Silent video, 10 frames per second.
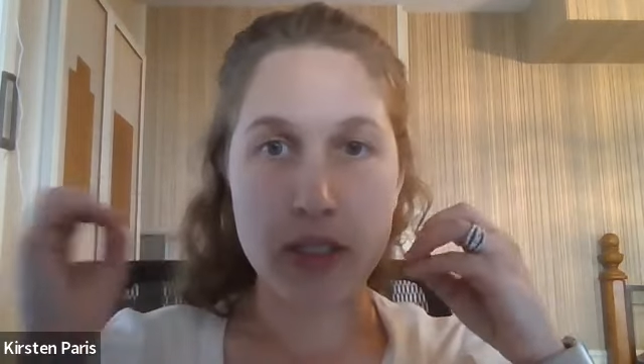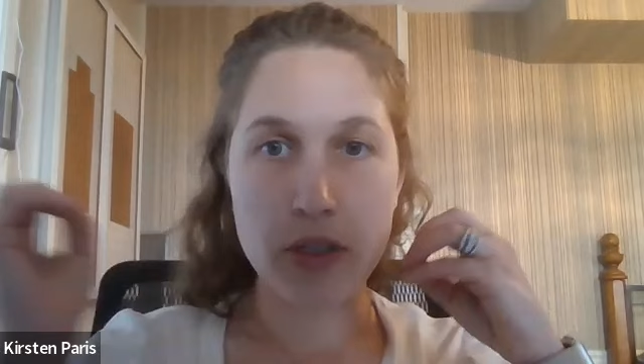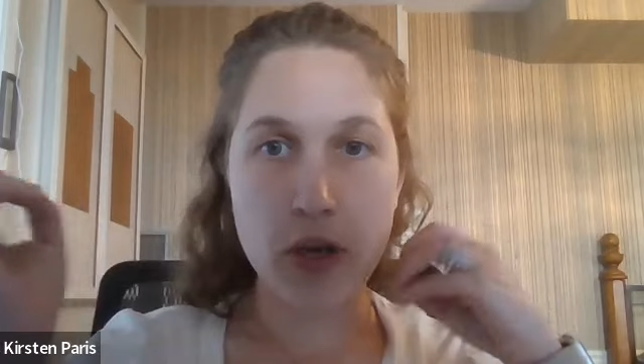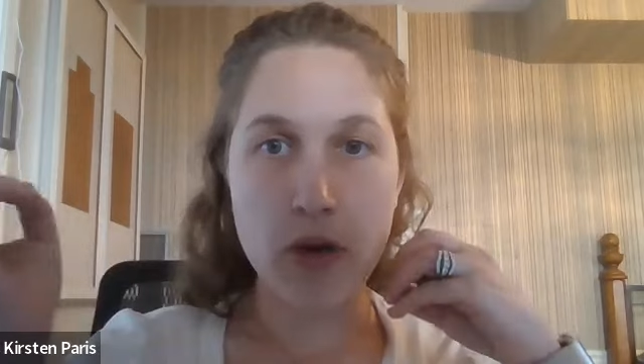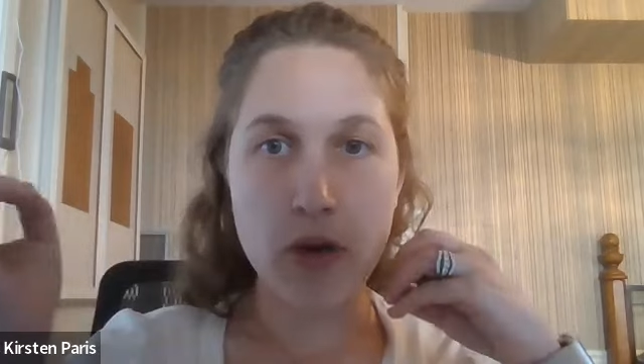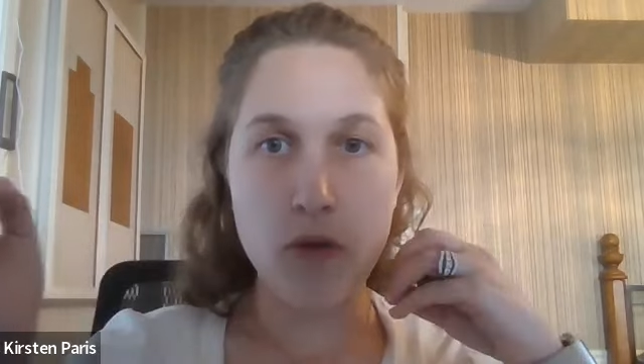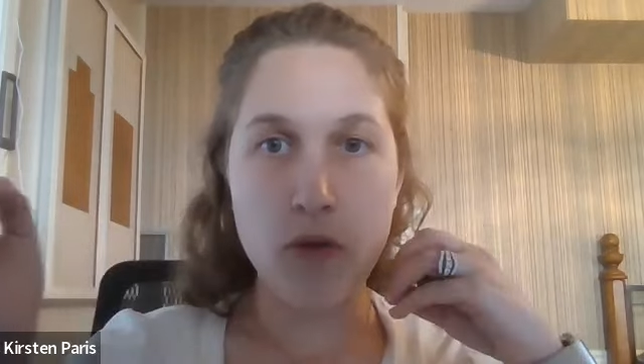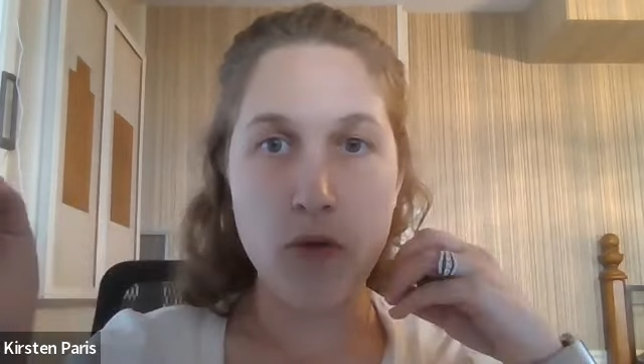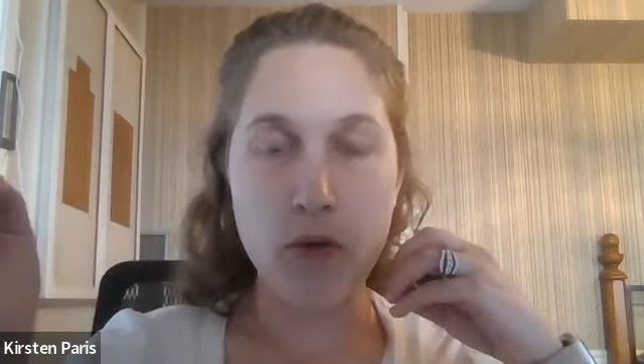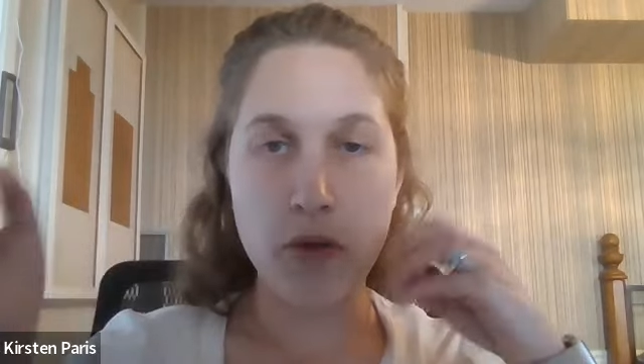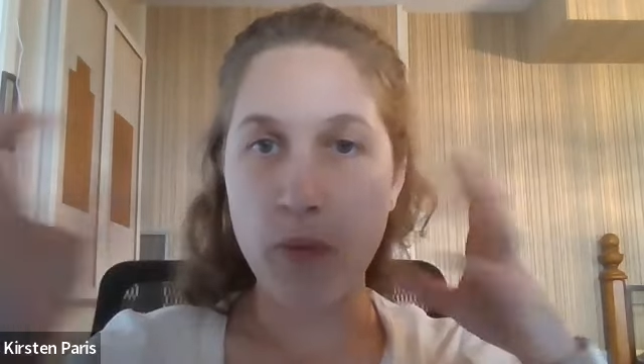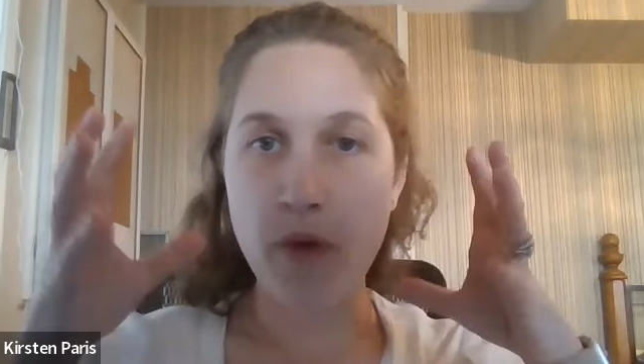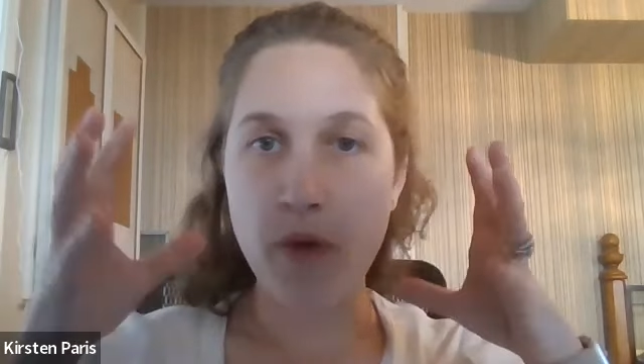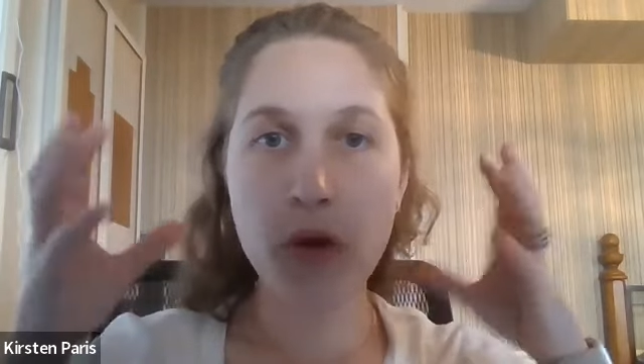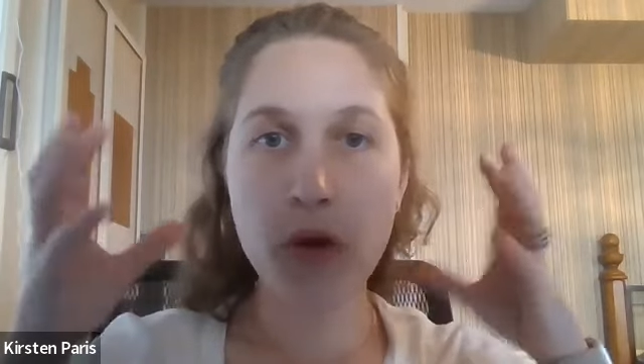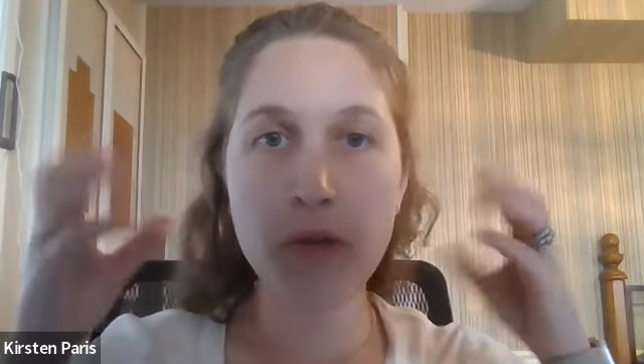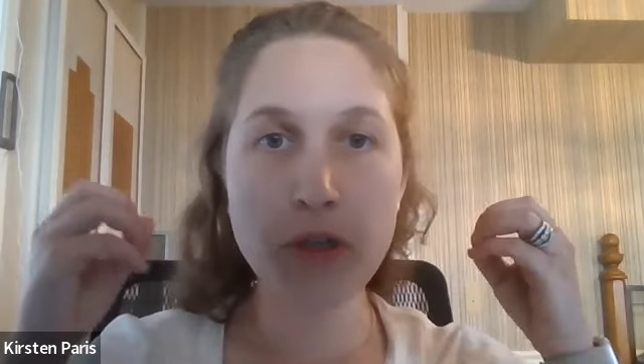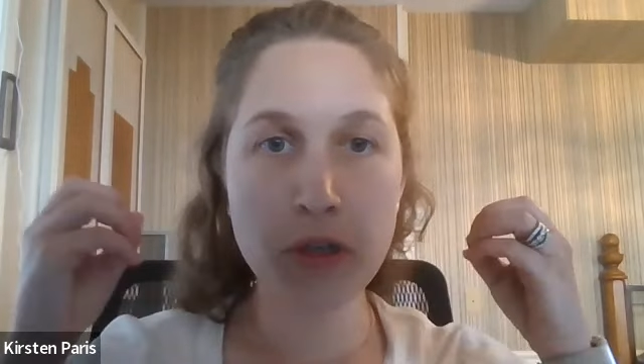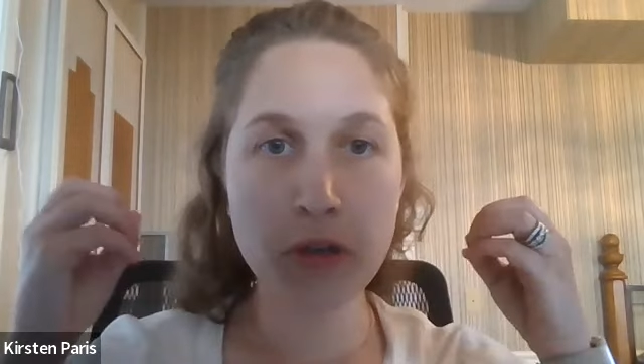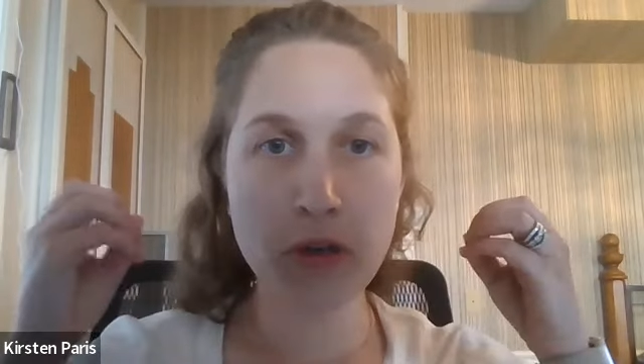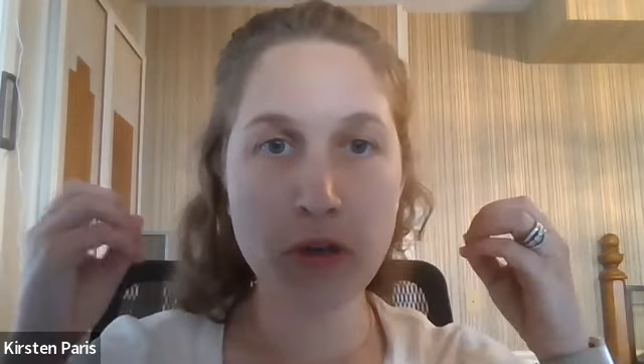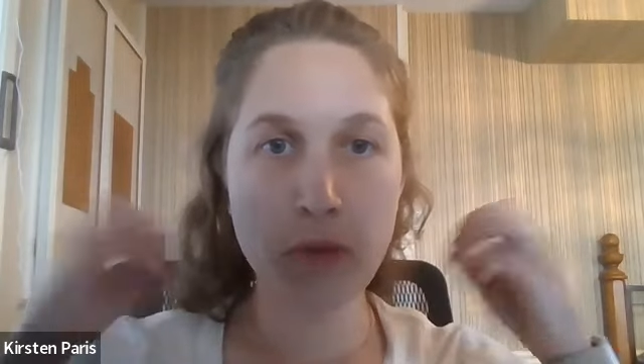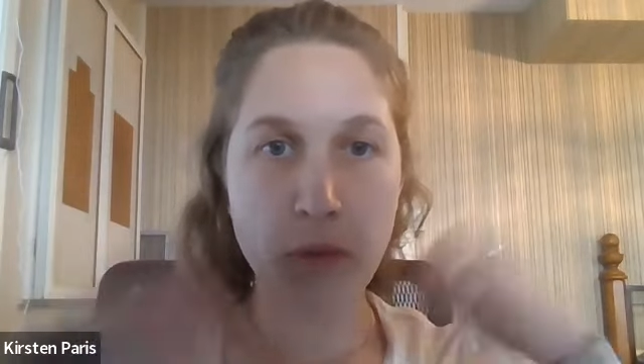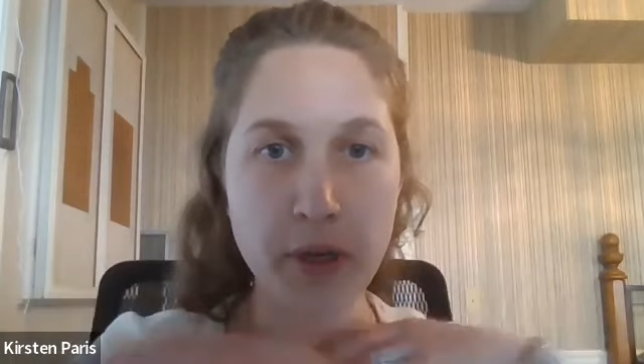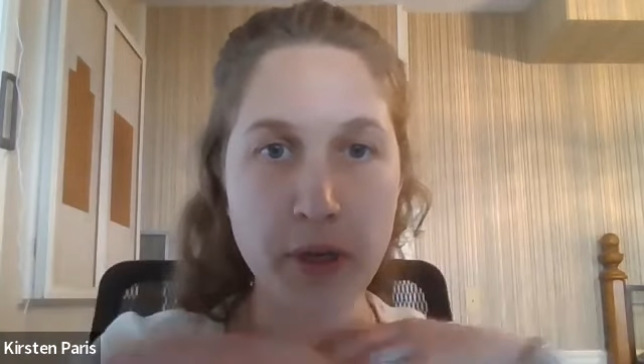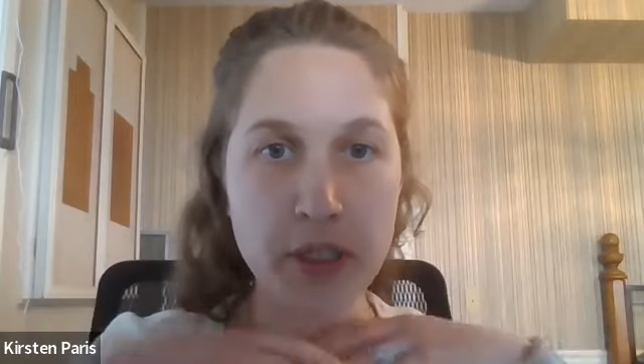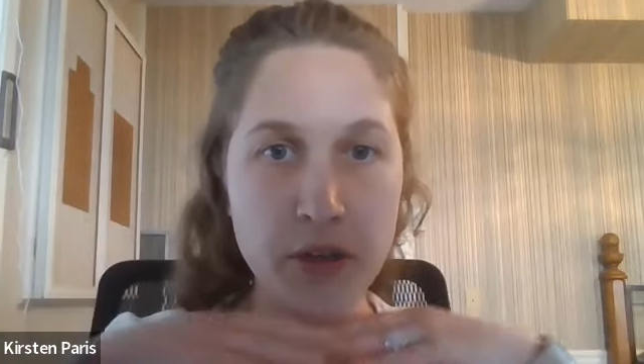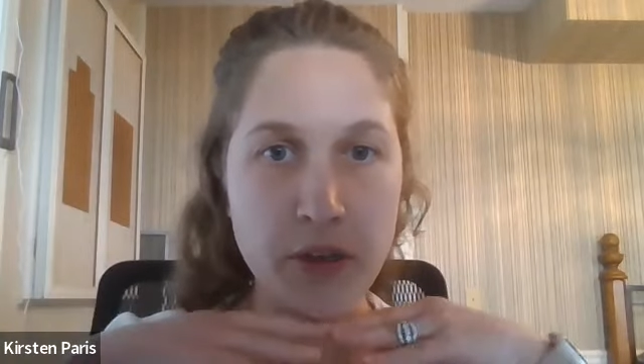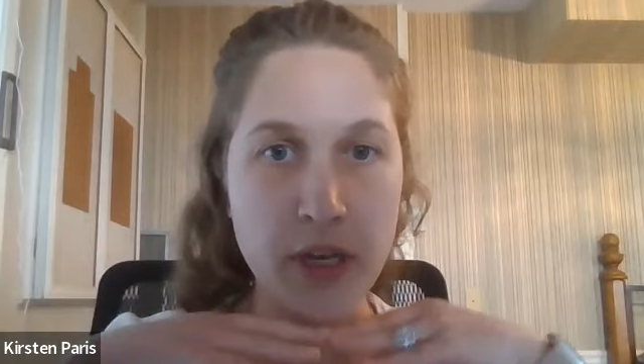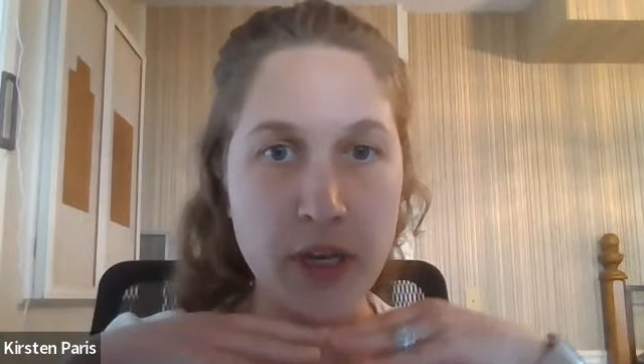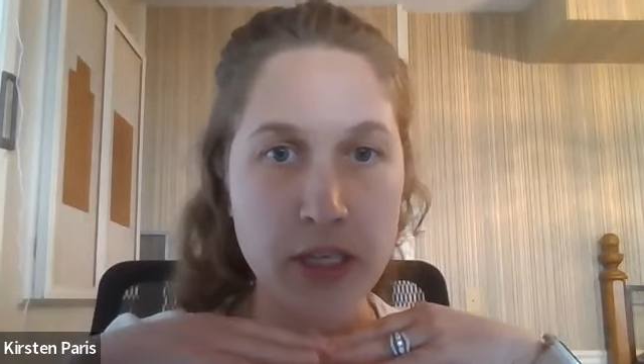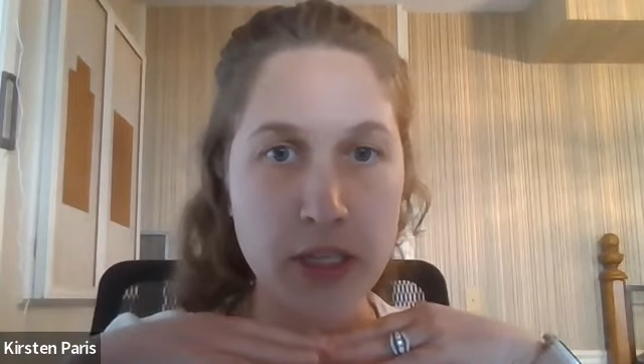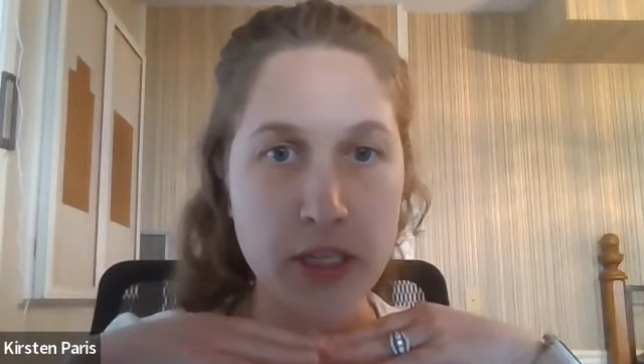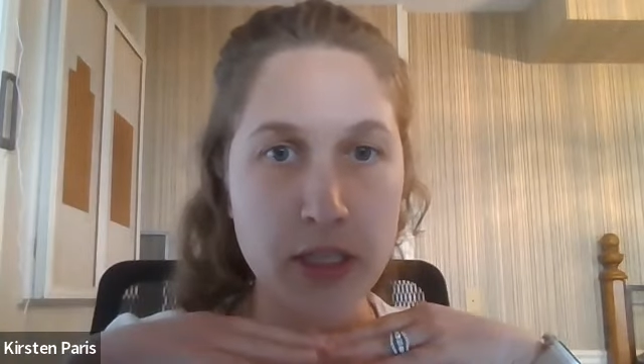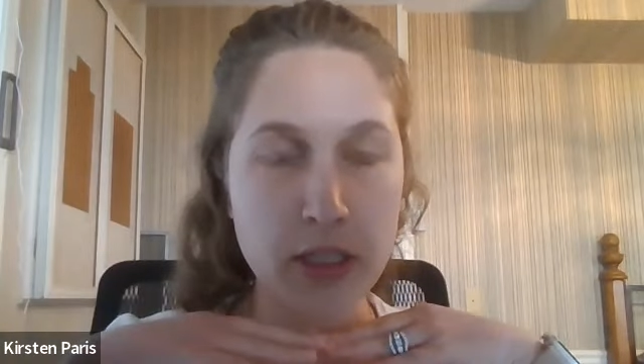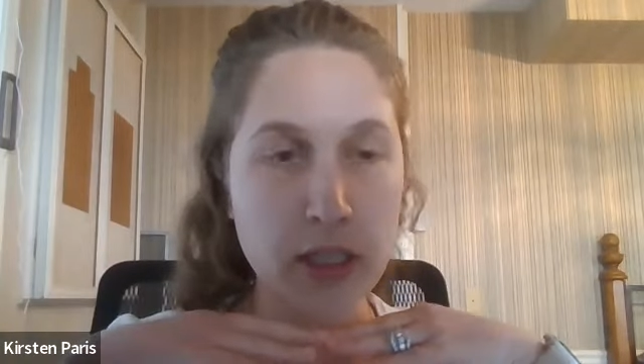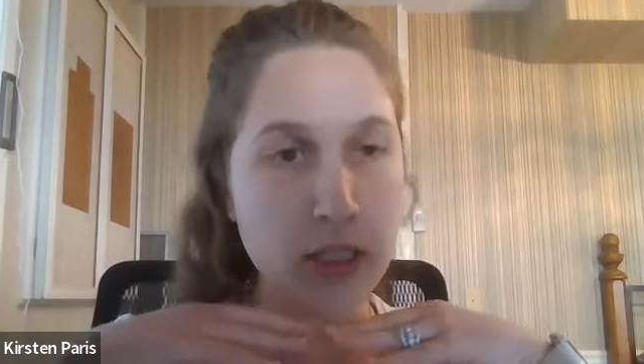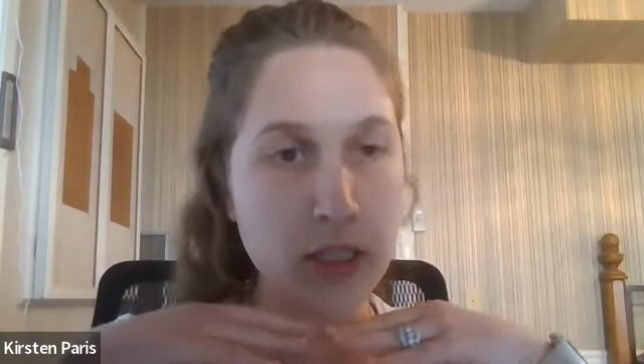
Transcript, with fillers: So we've all heard the term the riches are in the niches.